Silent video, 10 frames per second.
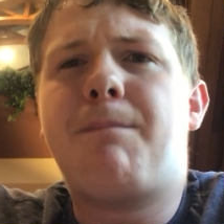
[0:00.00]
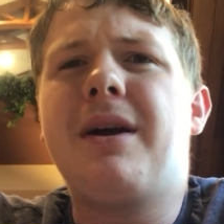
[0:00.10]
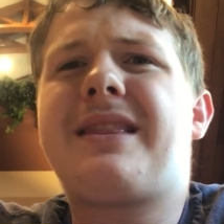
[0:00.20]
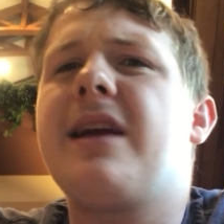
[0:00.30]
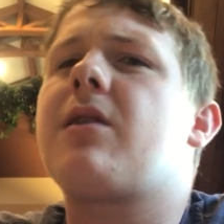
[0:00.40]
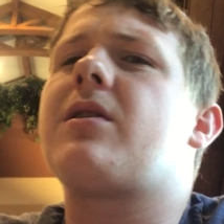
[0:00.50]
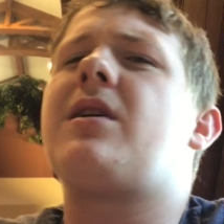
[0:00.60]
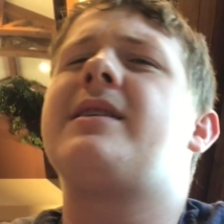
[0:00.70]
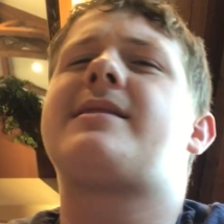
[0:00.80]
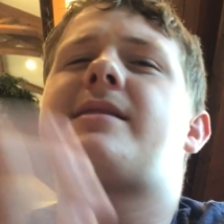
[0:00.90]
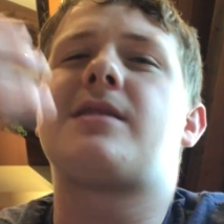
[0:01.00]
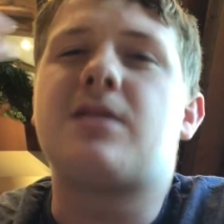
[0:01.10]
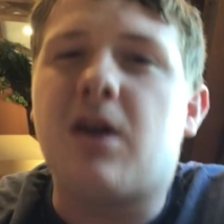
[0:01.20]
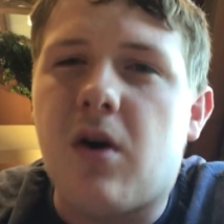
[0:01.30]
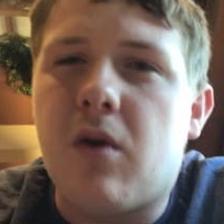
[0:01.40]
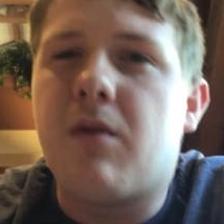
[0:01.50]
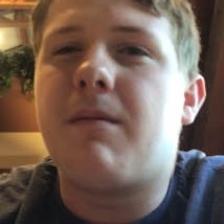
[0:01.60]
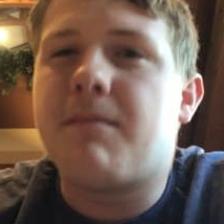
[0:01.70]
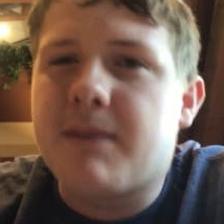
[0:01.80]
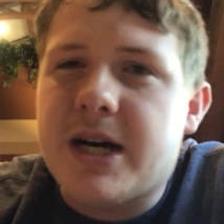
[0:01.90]
But there is so
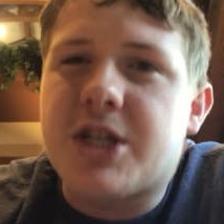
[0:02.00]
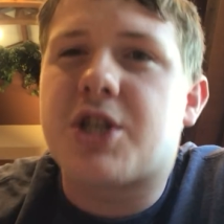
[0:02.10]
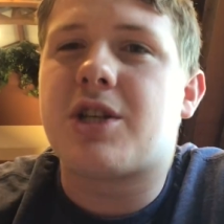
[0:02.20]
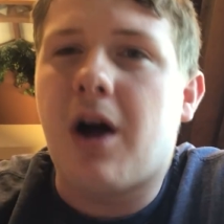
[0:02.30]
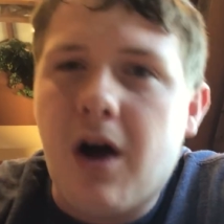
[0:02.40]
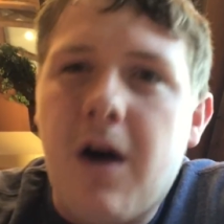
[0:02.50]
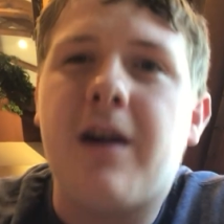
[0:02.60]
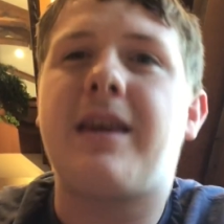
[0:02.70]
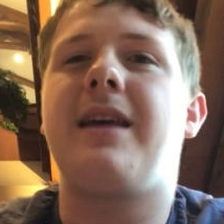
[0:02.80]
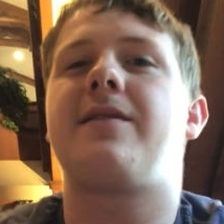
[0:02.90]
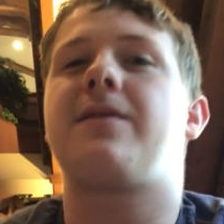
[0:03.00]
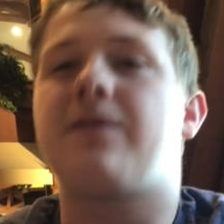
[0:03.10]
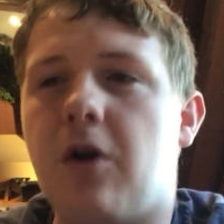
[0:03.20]
much talking,